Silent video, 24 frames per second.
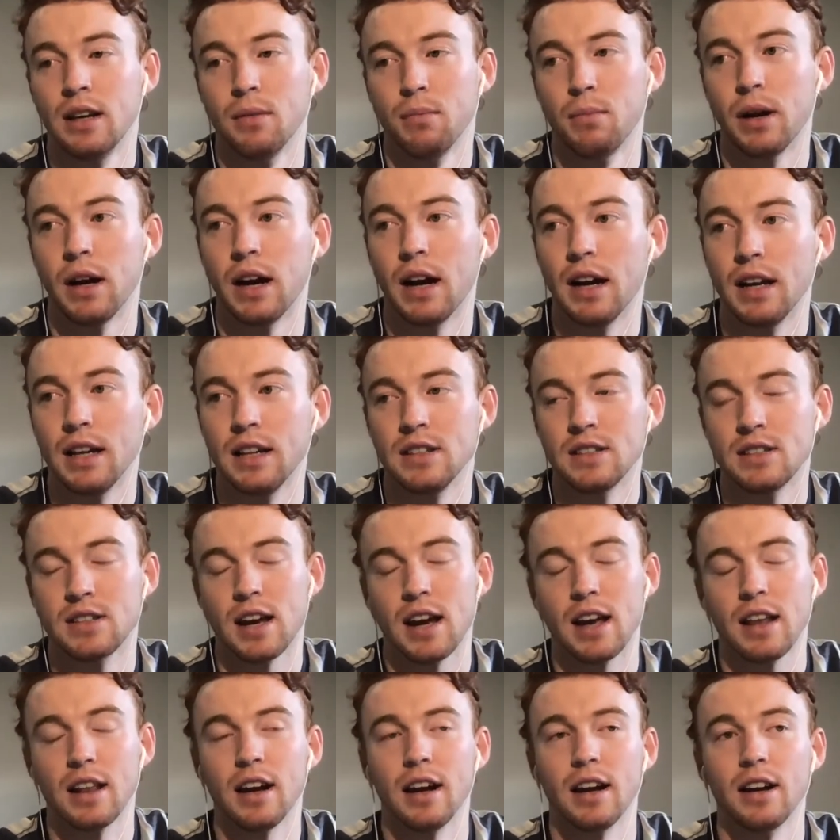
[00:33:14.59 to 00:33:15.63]
But in
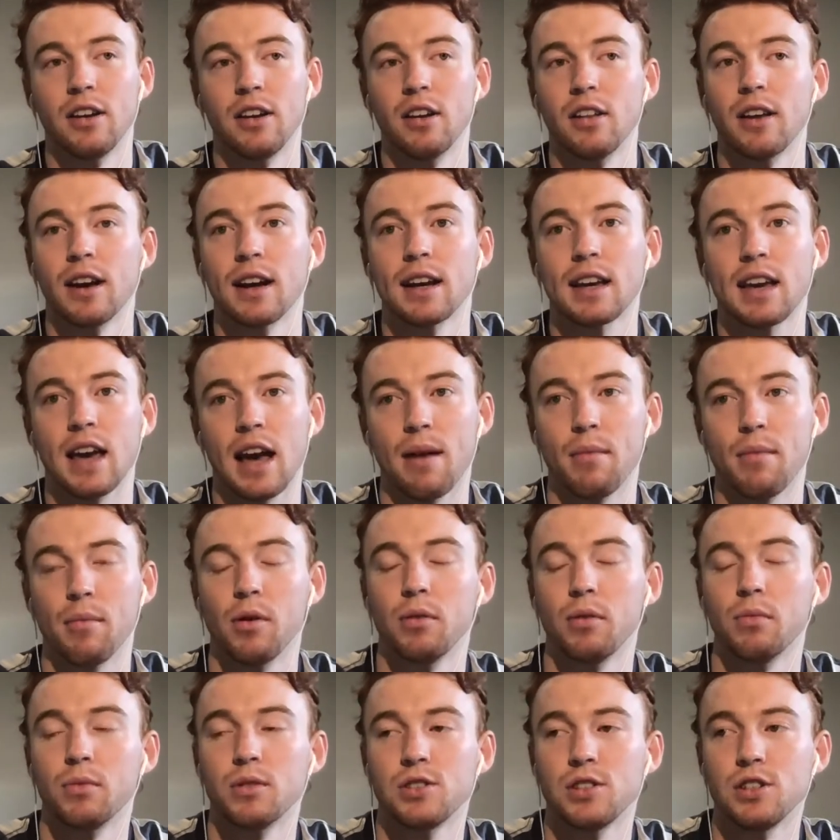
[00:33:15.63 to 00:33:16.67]
saying that, I know like
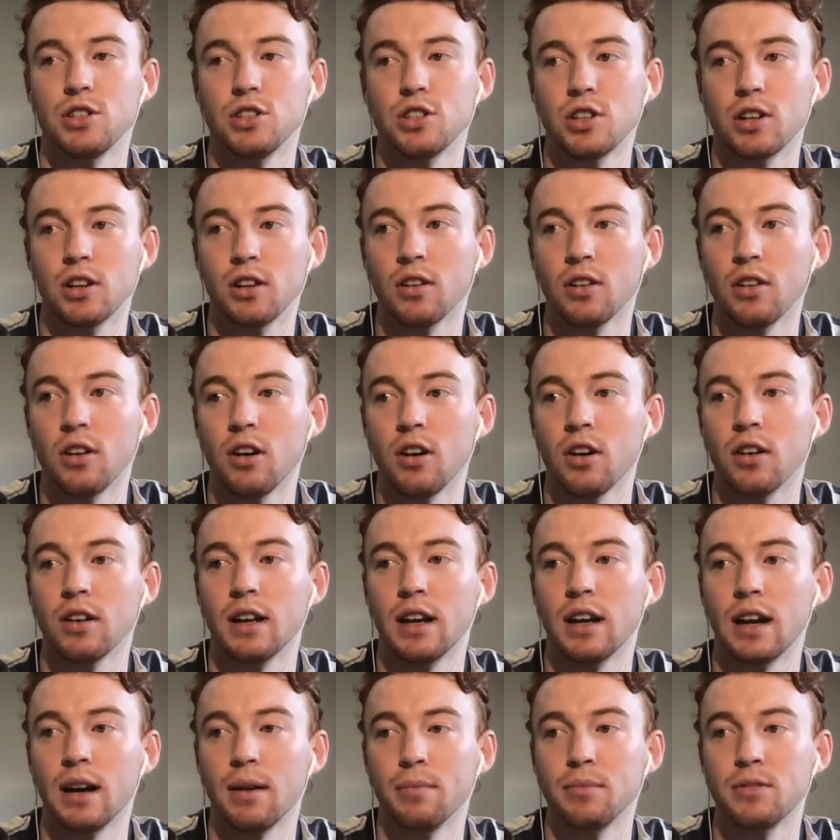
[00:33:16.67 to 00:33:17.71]
Cameron was injured a lot.
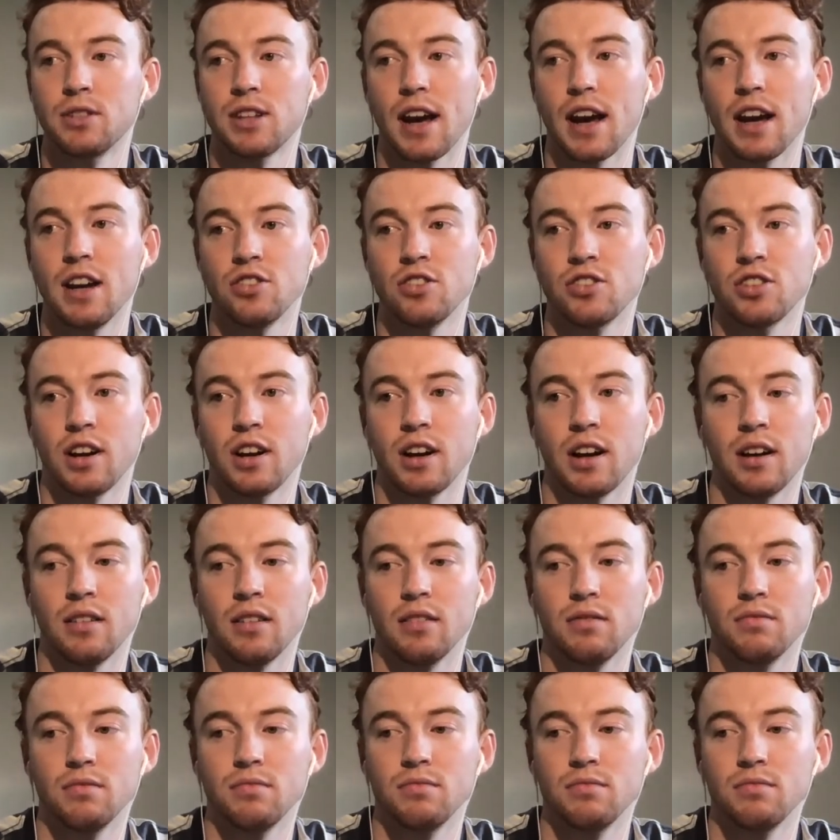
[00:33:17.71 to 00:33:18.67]
Danger,